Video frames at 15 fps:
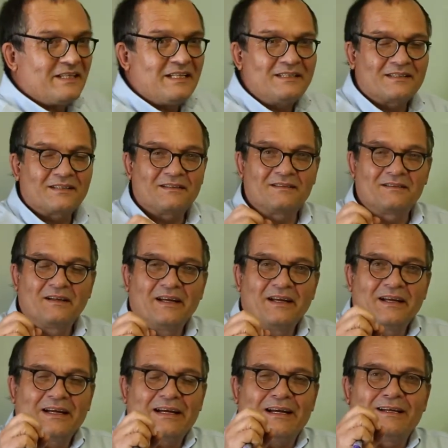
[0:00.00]
these are
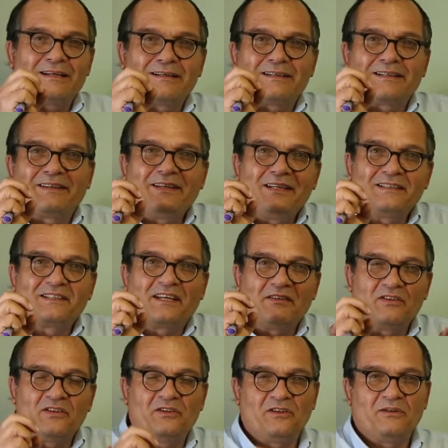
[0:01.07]
things
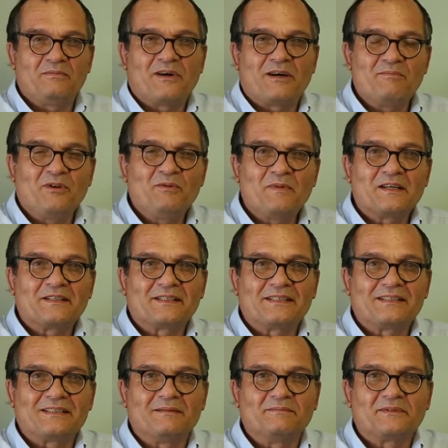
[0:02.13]
given to you by MIMO
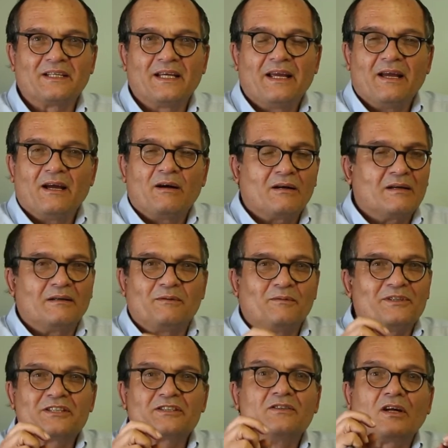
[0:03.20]
systems,
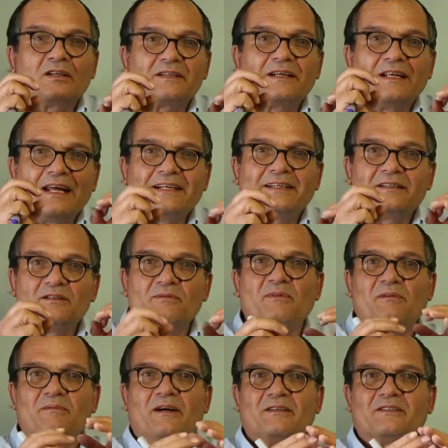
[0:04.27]
which is not related to
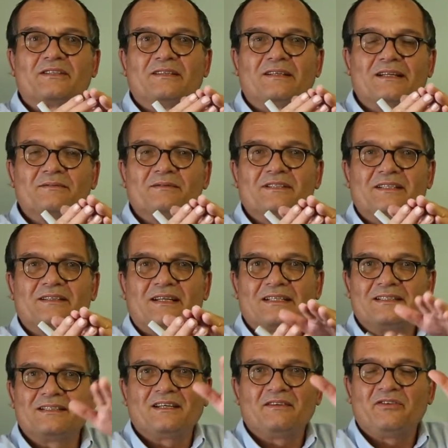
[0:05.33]
MIMO. So in other words, it
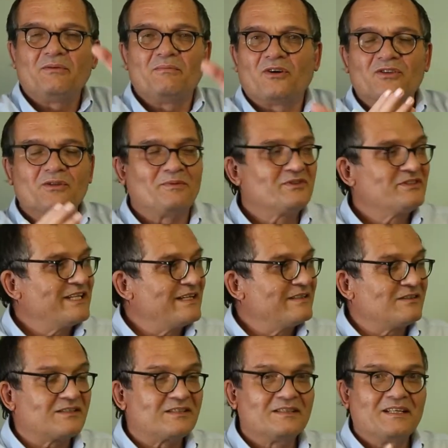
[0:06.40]
doesn't give you multiple
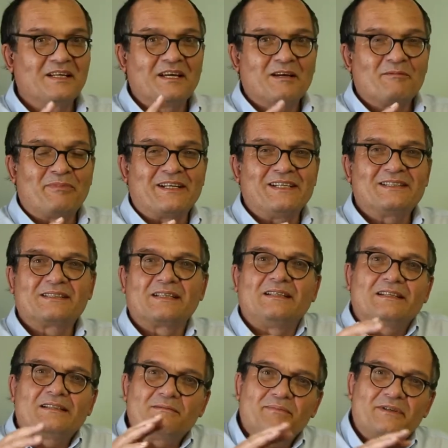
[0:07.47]
channels, but it's the
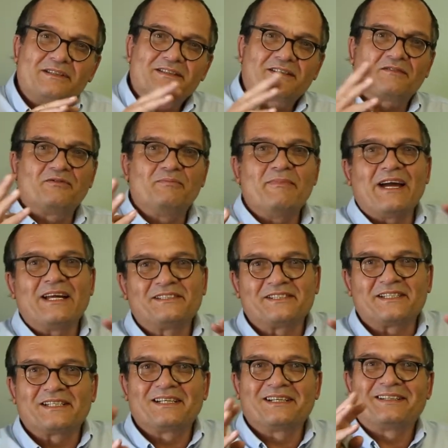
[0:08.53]
little bits of
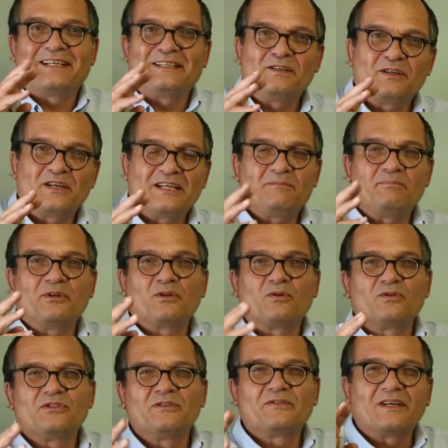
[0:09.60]
magic that you get
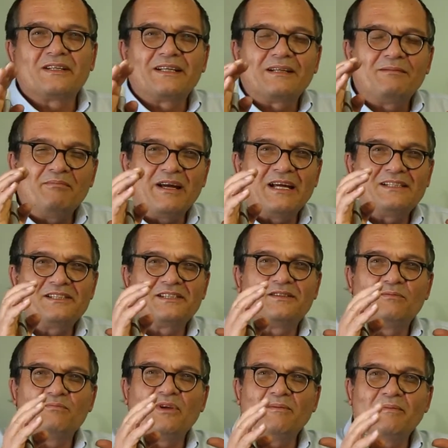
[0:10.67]
because you've got that
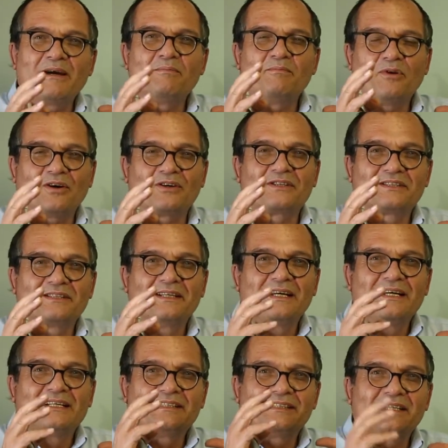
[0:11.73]
magical MIMO box
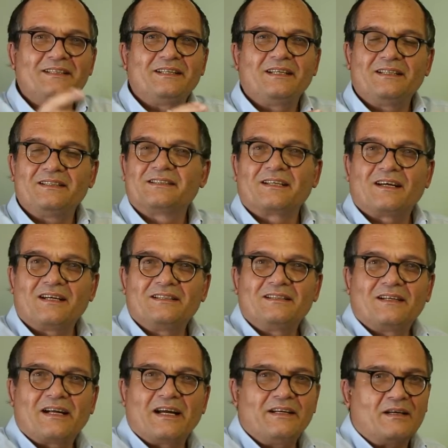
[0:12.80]
sitting inside
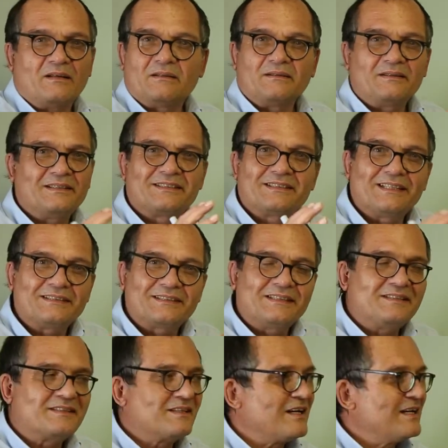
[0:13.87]
the radio. It sits
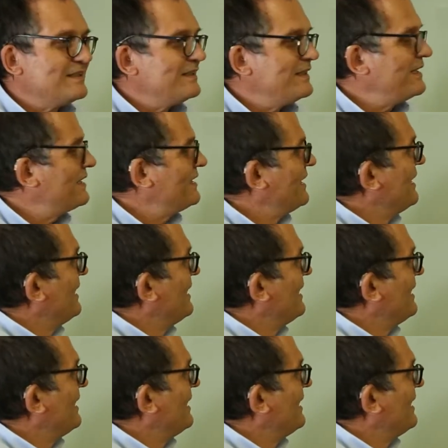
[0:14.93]
inside there